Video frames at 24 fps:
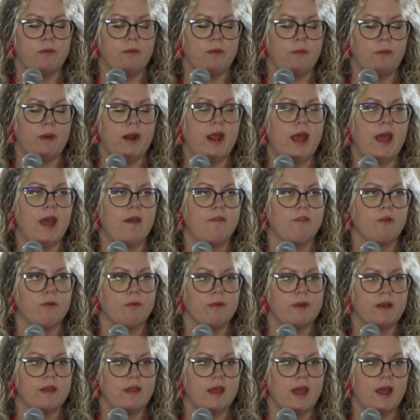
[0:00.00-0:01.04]
when I have a
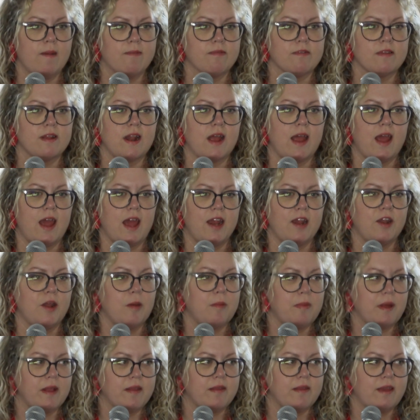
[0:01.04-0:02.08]
relapse and I end up
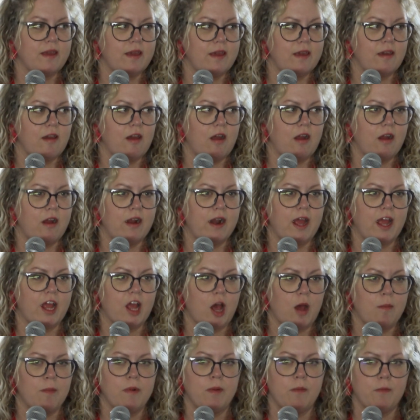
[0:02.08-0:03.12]
at the ER and I
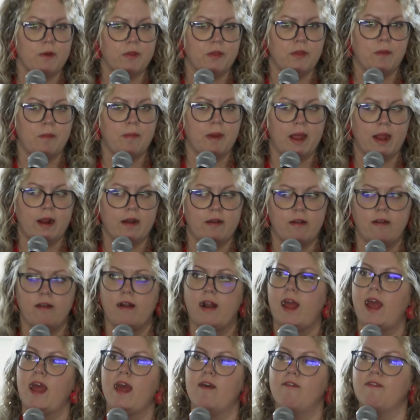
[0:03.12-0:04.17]
come in with a binder and
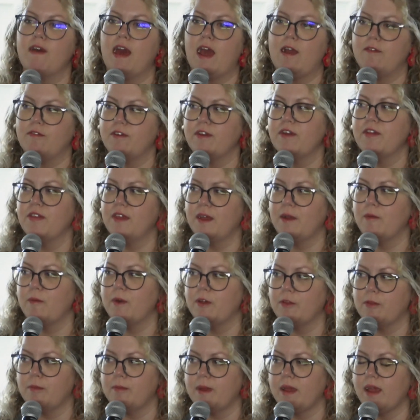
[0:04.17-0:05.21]
I have everything
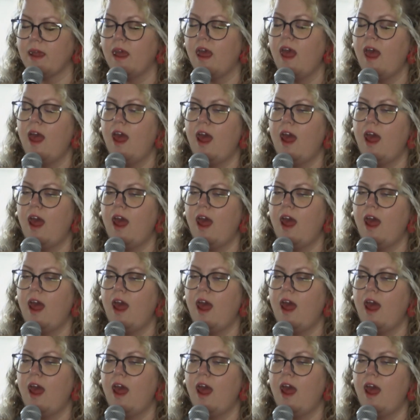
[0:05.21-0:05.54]
with me.